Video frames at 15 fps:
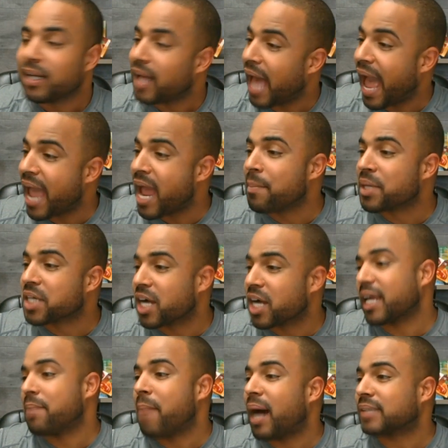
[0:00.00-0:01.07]
I am a
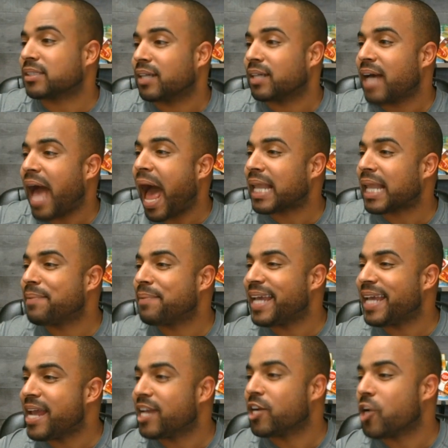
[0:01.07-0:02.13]
cookie monster. I be
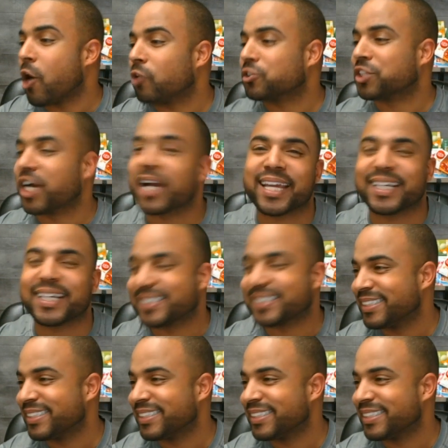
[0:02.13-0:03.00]
eating those cookies.